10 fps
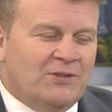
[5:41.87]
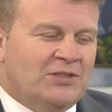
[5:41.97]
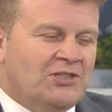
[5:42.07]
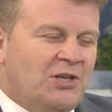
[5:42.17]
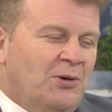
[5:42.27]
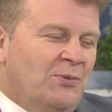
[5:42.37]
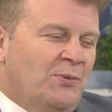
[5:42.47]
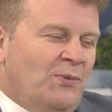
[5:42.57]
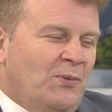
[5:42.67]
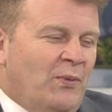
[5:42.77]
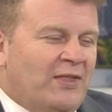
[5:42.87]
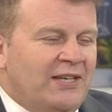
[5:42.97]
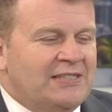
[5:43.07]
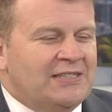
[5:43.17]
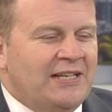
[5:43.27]
So, with
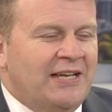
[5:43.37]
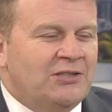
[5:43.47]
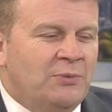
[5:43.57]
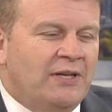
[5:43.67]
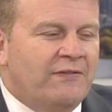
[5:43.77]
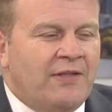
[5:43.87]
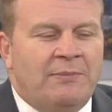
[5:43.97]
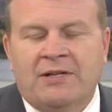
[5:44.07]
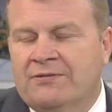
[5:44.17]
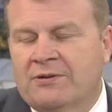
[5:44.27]
kids today, do we give them enough